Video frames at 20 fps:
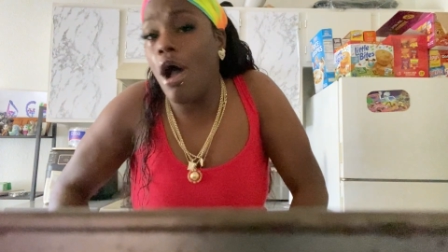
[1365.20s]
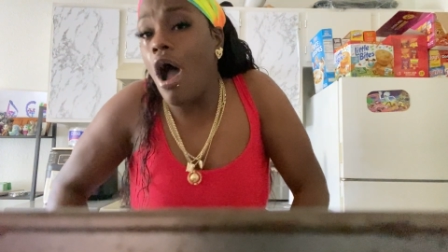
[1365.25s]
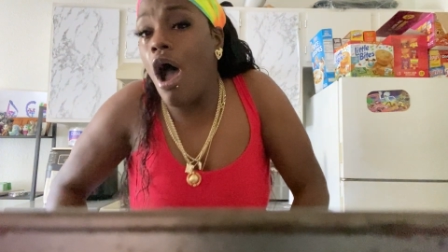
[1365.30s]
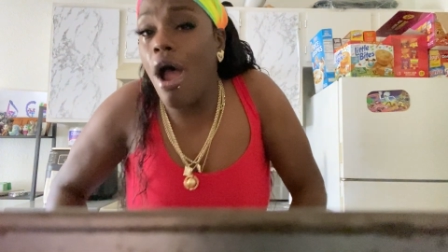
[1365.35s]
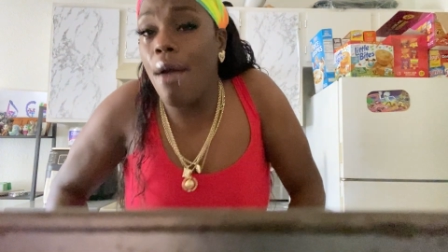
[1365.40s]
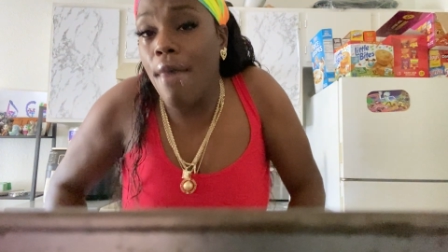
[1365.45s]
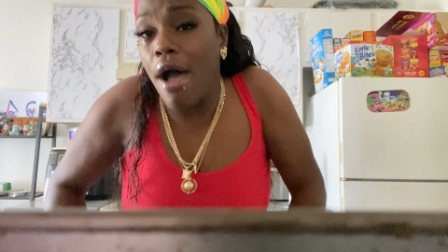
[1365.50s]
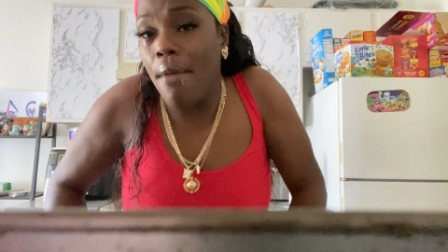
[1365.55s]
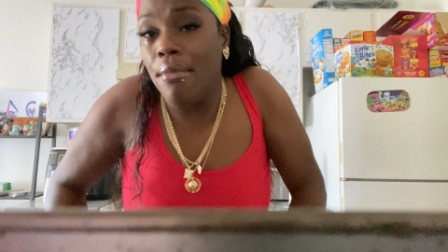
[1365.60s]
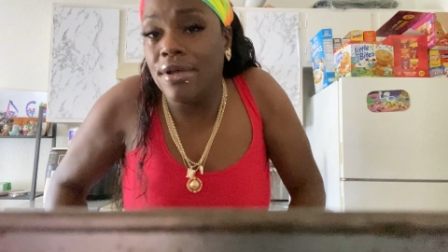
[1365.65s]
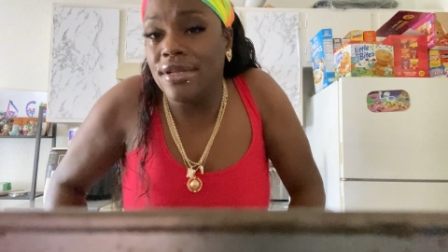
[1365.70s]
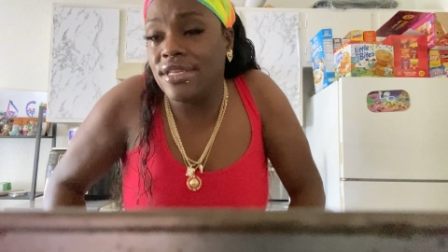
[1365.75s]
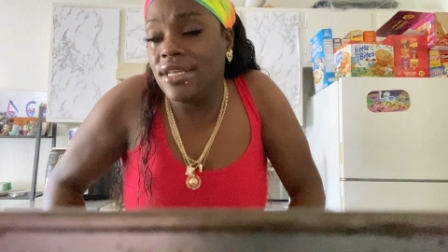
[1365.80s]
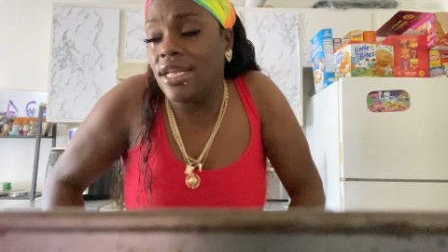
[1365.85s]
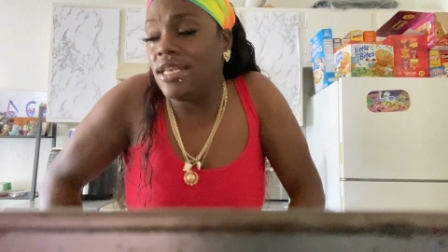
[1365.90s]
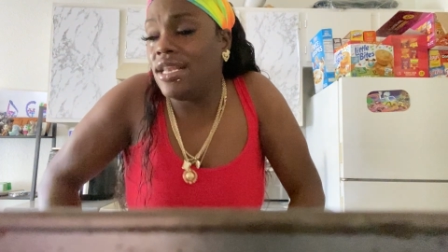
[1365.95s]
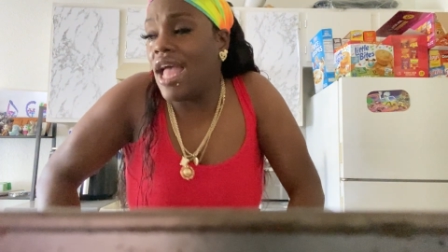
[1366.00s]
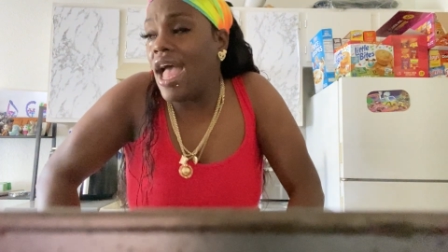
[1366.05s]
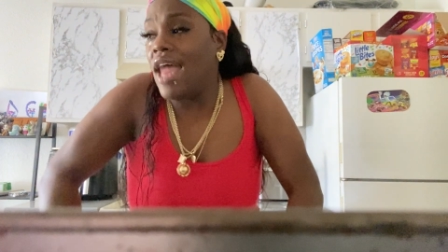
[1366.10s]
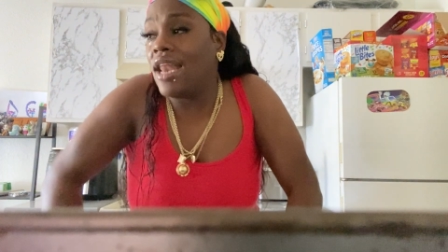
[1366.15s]
our mamas
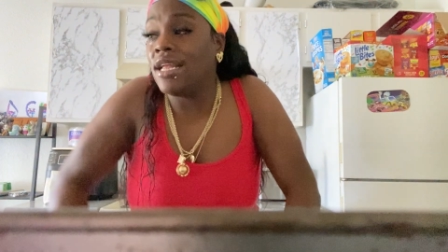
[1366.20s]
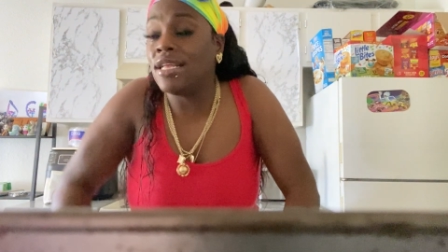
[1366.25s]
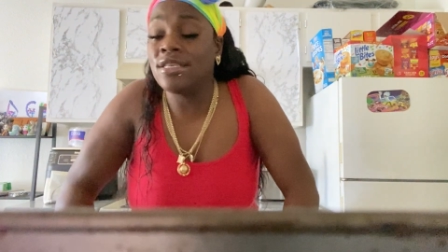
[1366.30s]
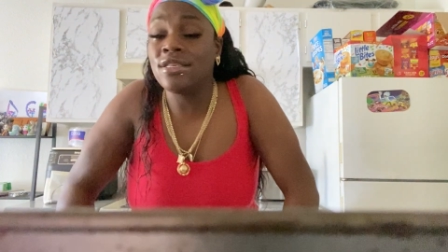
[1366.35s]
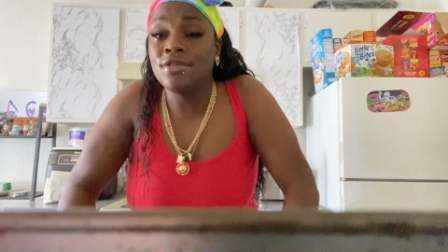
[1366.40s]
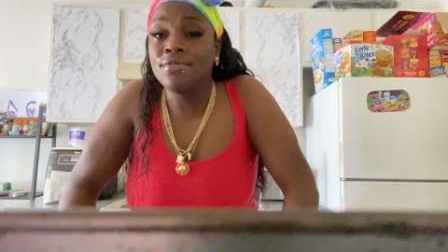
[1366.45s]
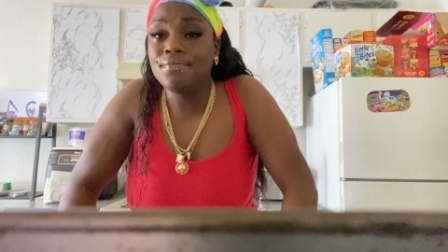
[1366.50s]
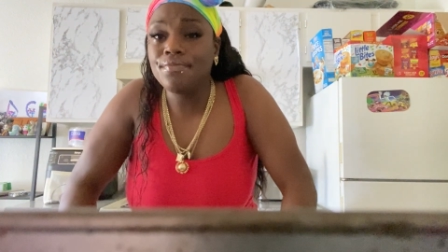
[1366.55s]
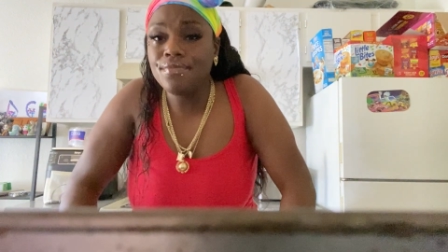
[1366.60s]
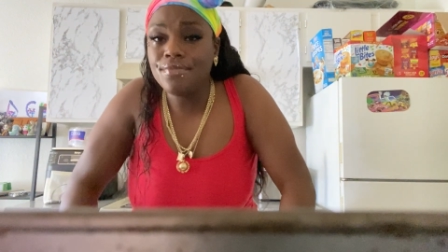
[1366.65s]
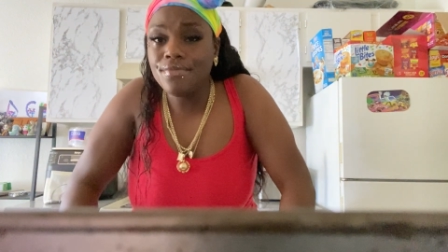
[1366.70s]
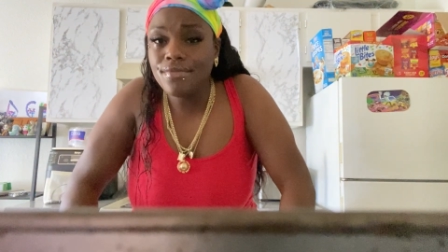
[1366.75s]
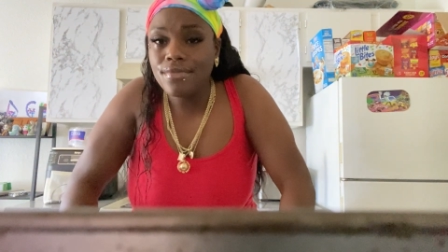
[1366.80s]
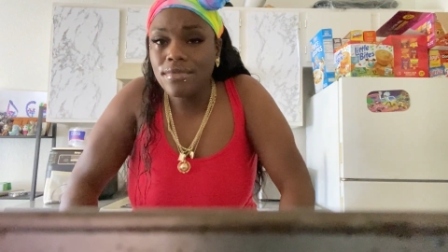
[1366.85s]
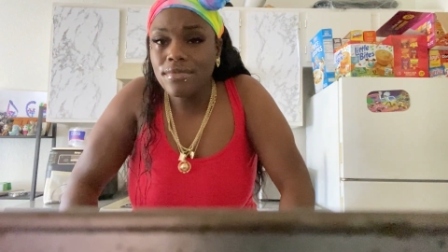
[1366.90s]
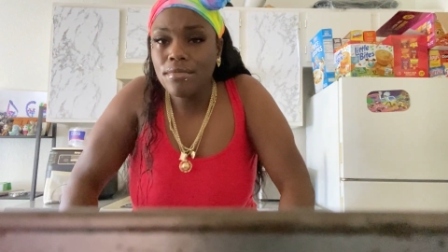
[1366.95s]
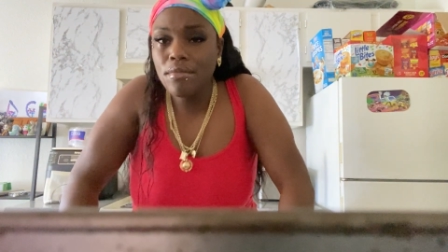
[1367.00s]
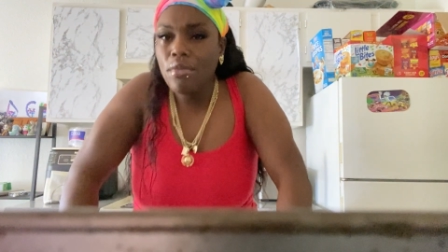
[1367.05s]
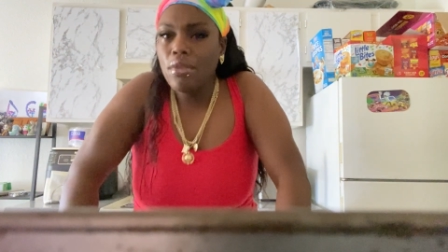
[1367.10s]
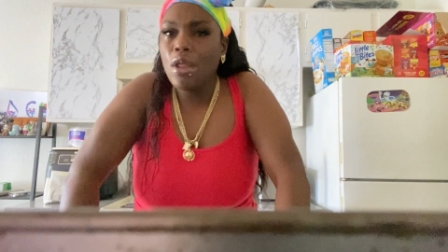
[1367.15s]
and daddies.
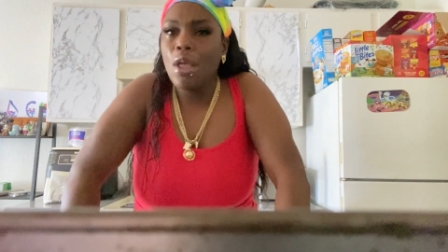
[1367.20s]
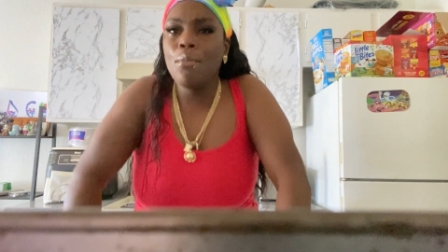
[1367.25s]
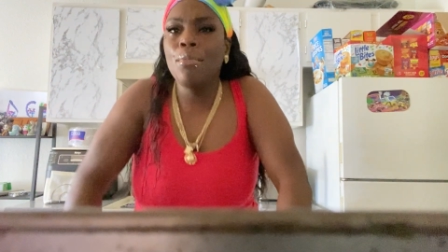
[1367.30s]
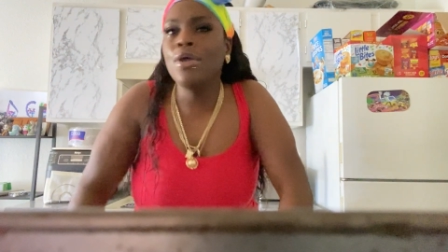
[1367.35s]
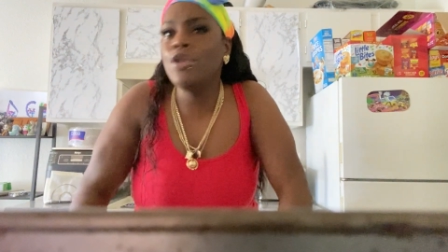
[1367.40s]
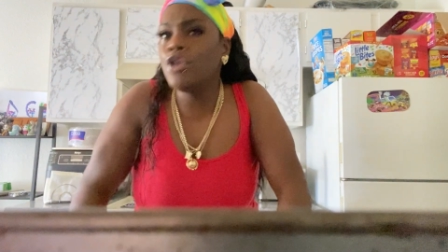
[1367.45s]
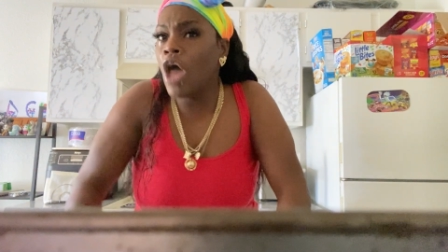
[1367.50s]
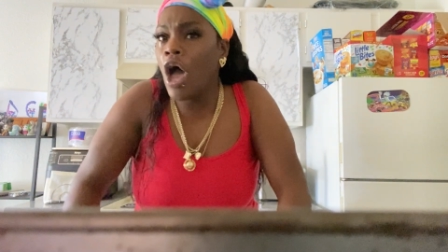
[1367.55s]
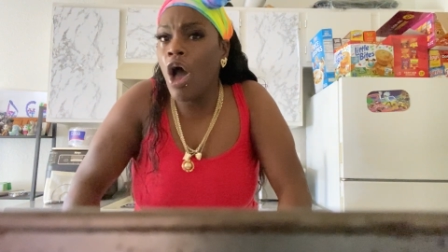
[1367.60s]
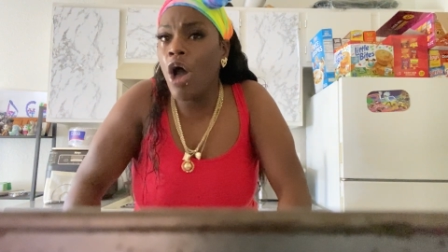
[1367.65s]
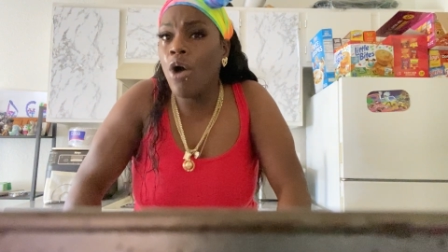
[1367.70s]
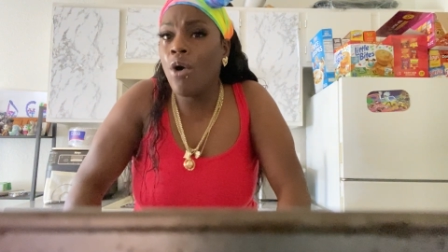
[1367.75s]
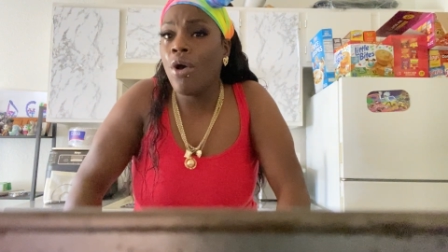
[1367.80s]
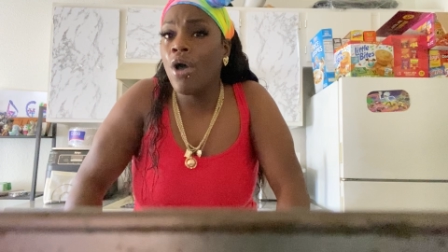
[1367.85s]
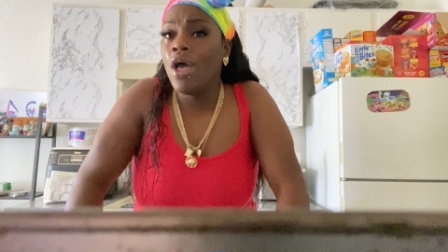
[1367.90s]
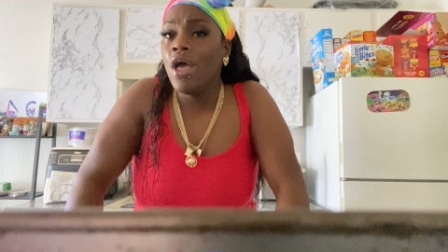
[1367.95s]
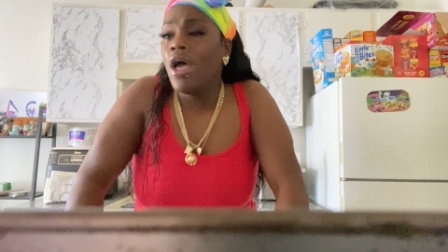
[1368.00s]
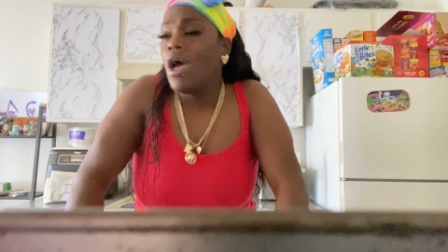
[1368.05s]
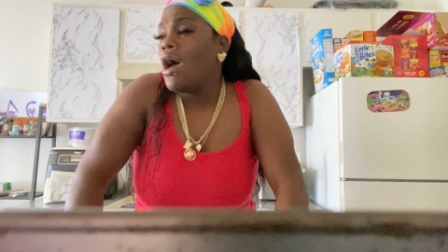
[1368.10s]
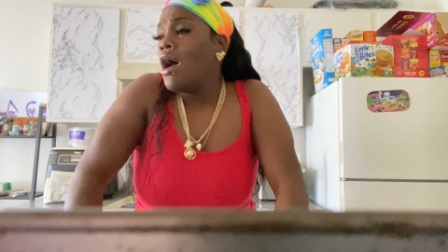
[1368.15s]
But no,